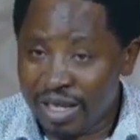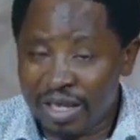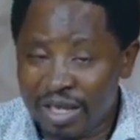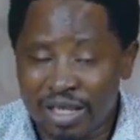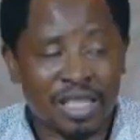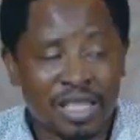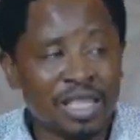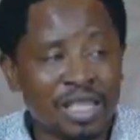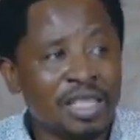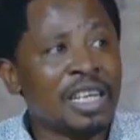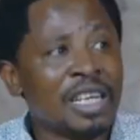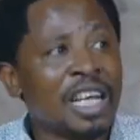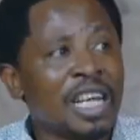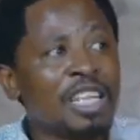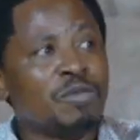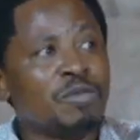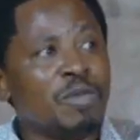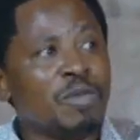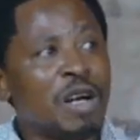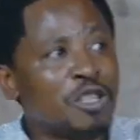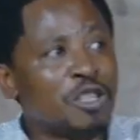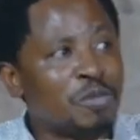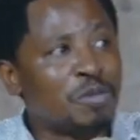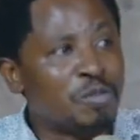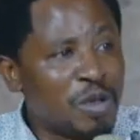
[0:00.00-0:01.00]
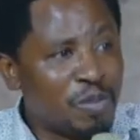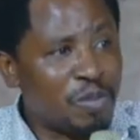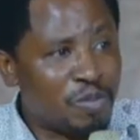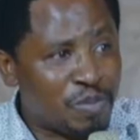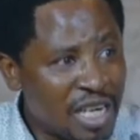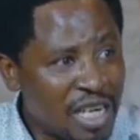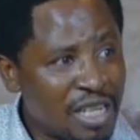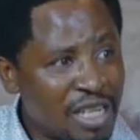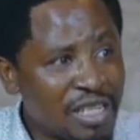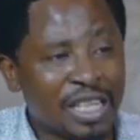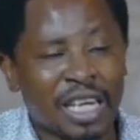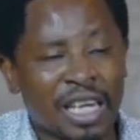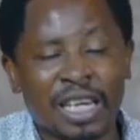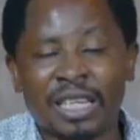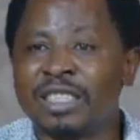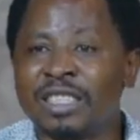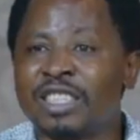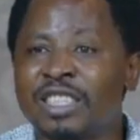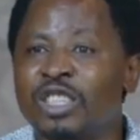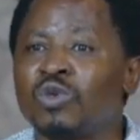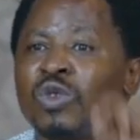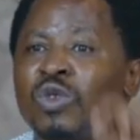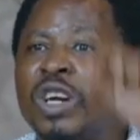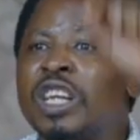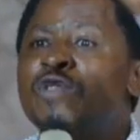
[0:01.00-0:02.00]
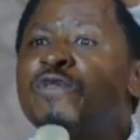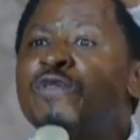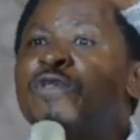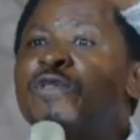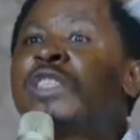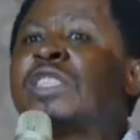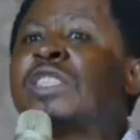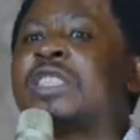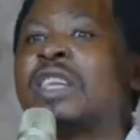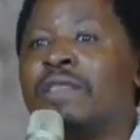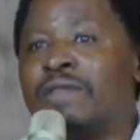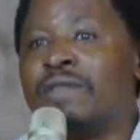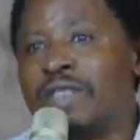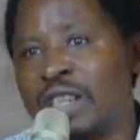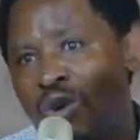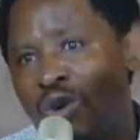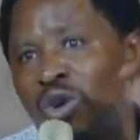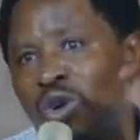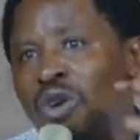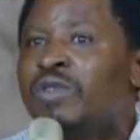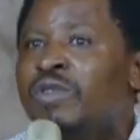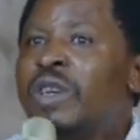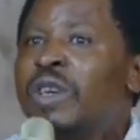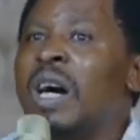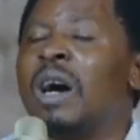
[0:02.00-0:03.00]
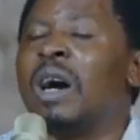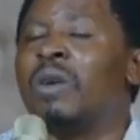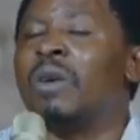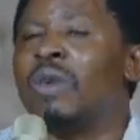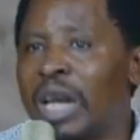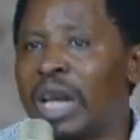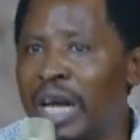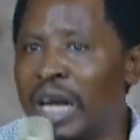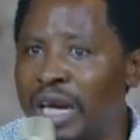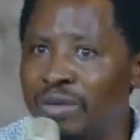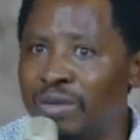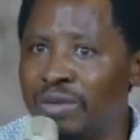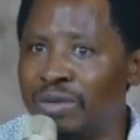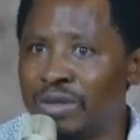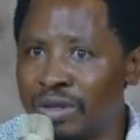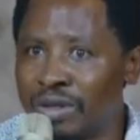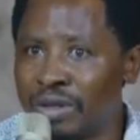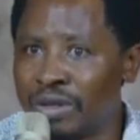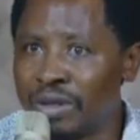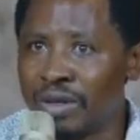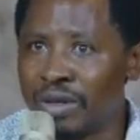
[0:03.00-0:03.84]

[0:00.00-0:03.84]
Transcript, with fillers: Jesus must be present 24/7 over our lives.